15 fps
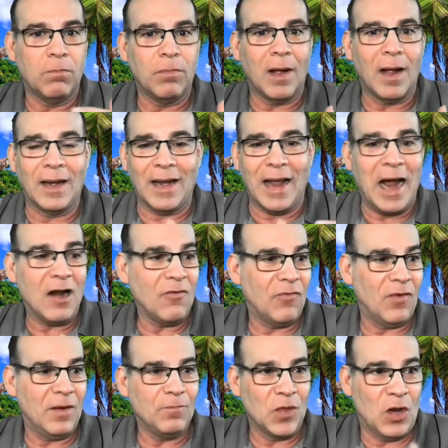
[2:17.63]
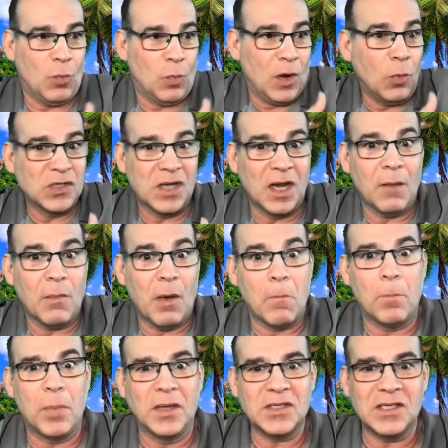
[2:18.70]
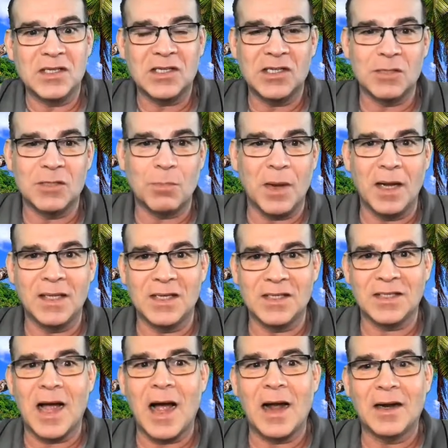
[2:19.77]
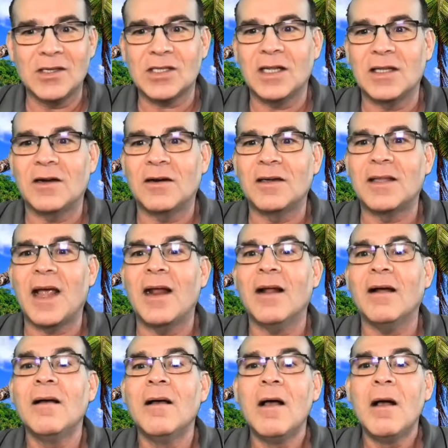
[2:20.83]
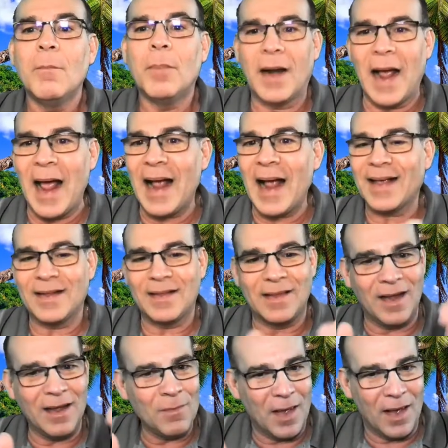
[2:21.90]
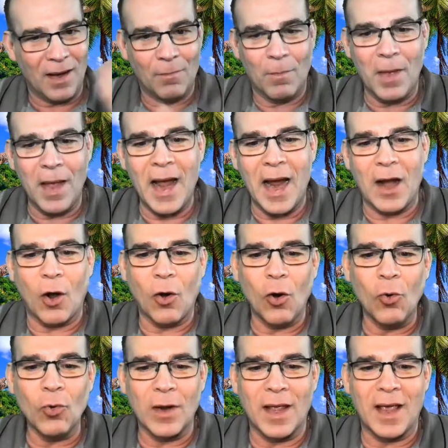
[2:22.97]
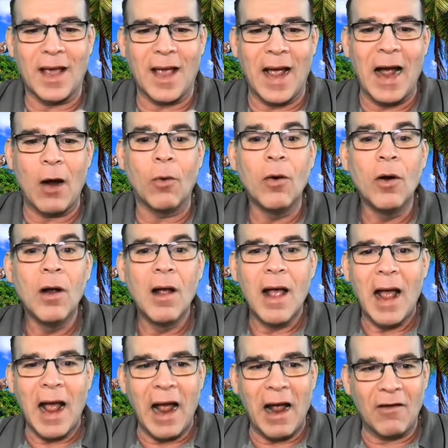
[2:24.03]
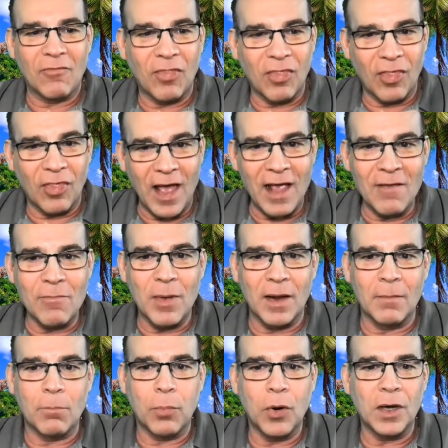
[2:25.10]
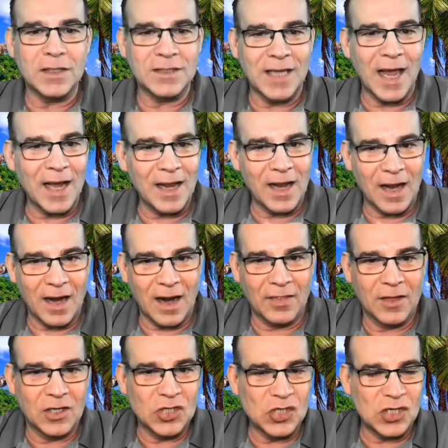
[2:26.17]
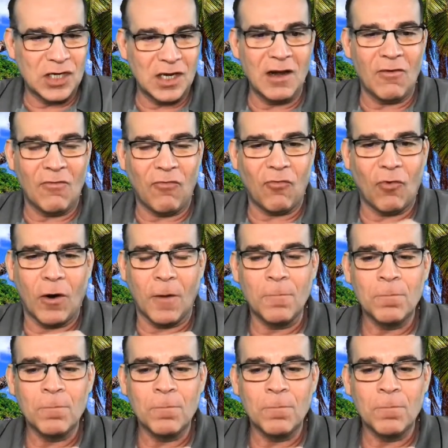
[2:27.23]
a lot of it, we always think about businesses being dishonest in their data, but academia, man, holy cow, have they been taking it on the chin for,